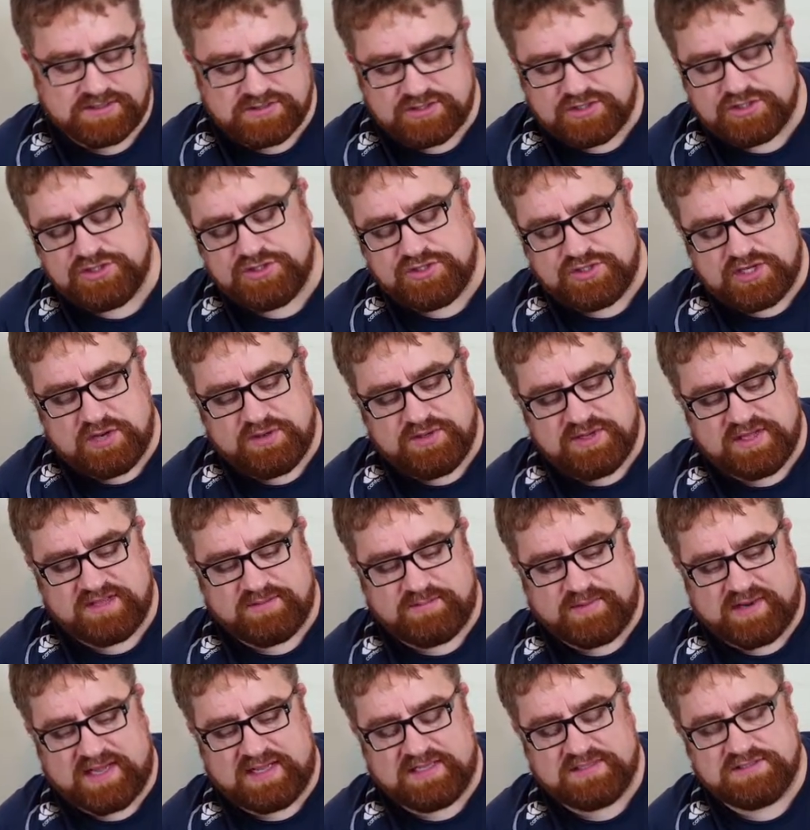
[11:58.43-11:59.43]
Because you get the
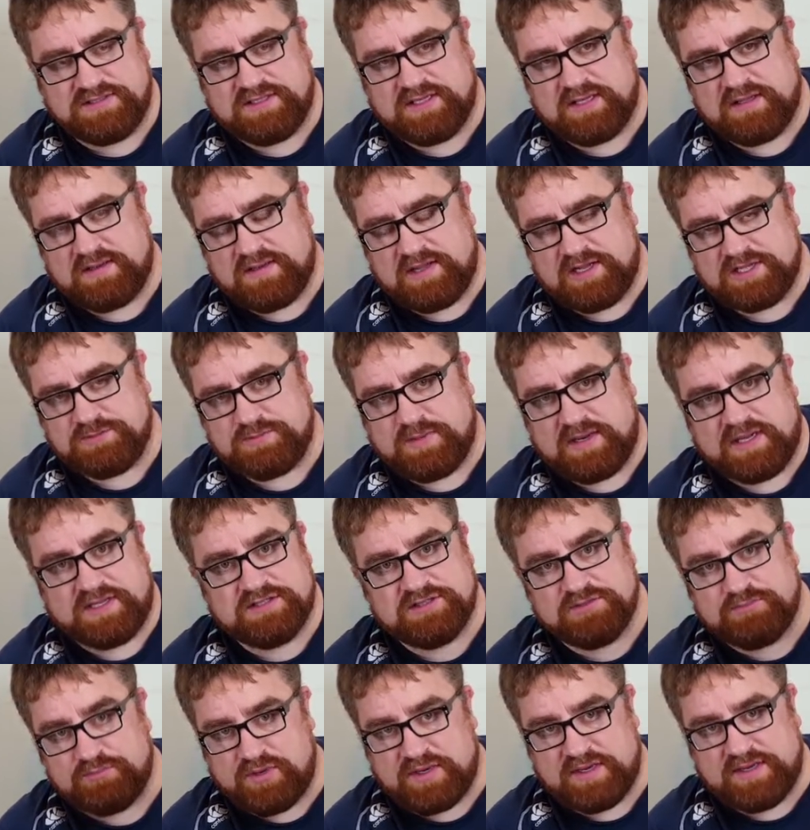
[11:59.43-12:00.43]
blast, you get the large
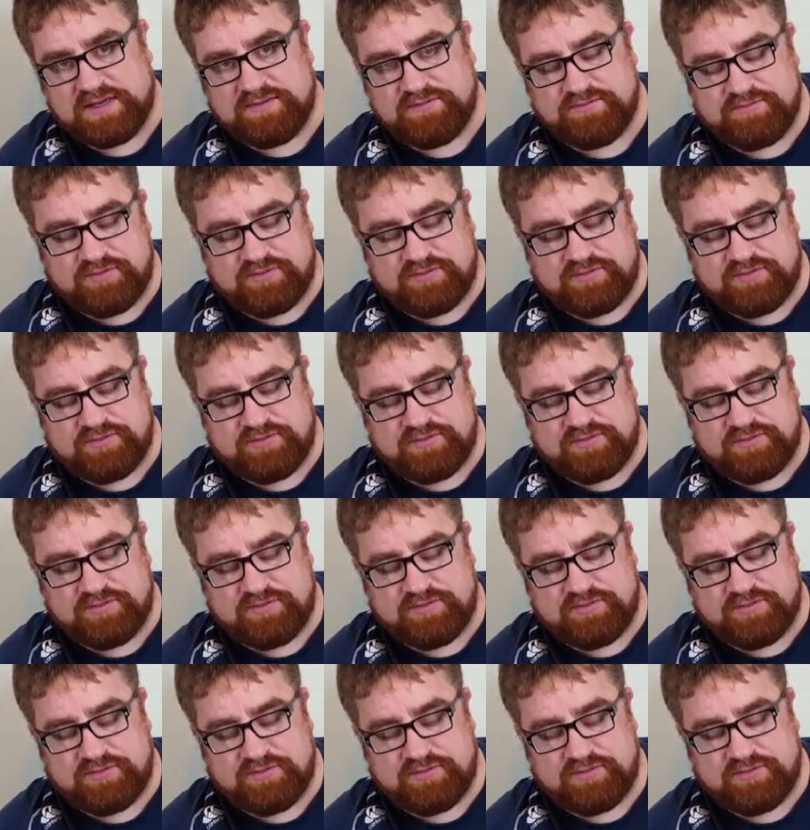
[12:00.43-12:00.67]
blast, brilliant,